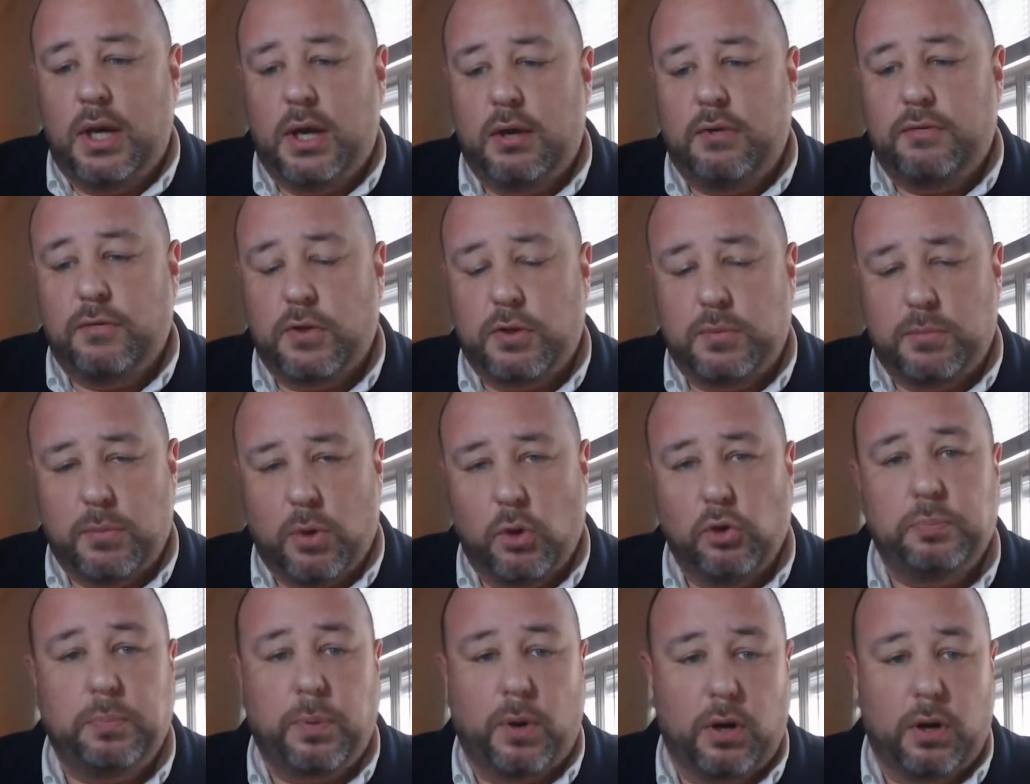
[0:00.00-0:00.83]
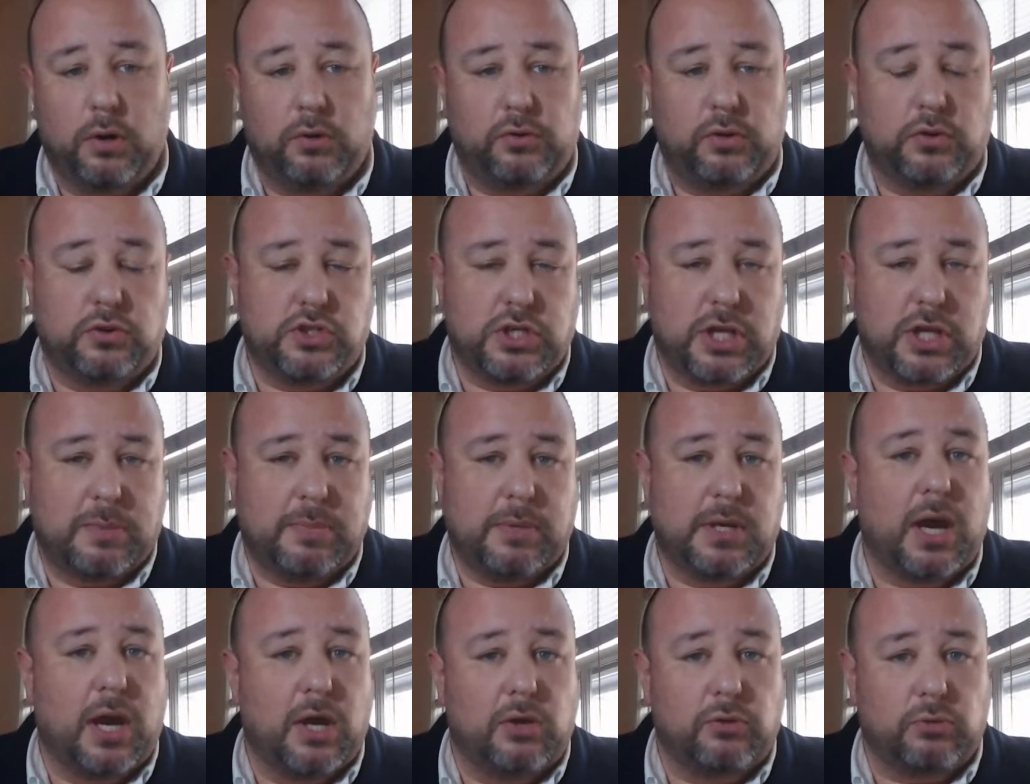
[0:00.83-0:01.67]
for the most part, since
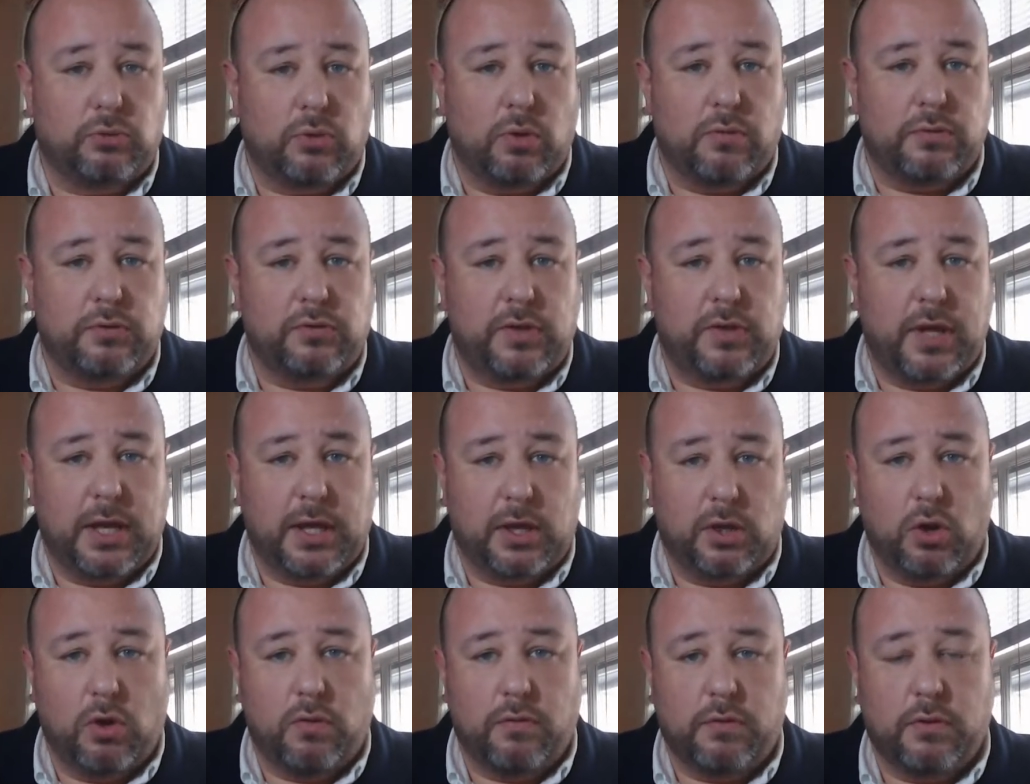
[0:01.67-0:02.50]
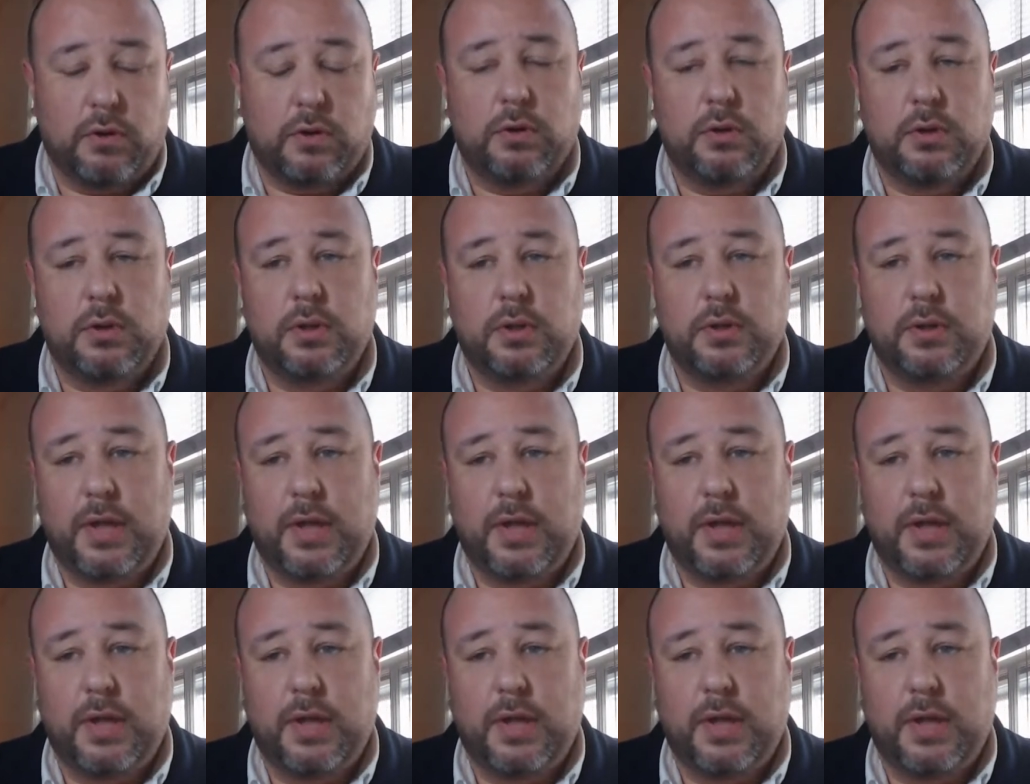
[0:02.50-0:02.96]
Jamie Cosgrove has taken over,